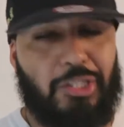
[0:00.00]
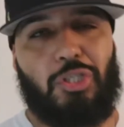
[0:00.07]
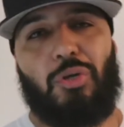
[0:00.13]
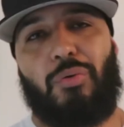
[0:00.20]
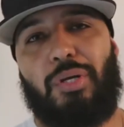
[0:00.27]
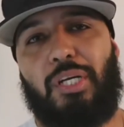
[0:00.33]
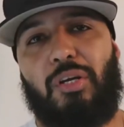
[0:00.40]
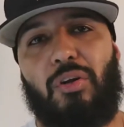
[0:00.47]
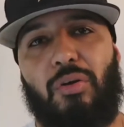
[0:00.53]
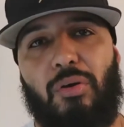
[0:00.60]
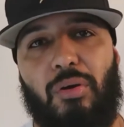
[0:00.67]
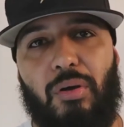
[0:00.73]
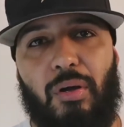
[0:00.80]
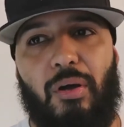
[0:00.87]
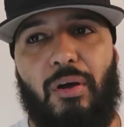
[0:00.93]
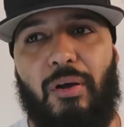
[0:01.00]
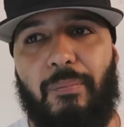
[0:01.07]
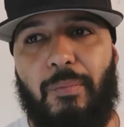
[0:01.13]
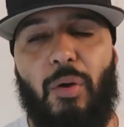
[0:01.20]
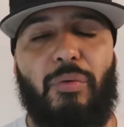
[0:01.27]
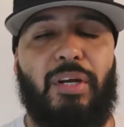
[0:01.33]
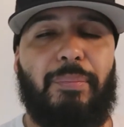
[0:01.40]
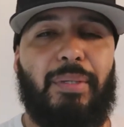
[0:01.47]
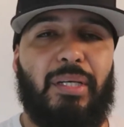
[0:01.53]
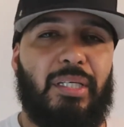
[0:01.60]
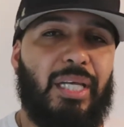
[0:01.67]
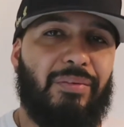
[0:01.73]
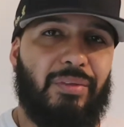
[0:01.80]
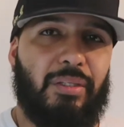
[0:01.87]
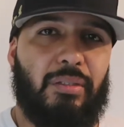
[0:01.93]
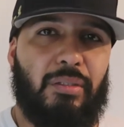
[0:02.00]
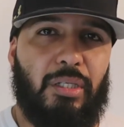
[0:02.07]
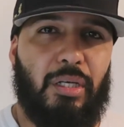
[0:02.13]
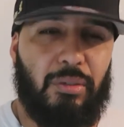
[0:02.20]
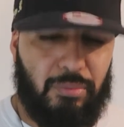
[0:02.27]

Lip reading: it should already be a given. You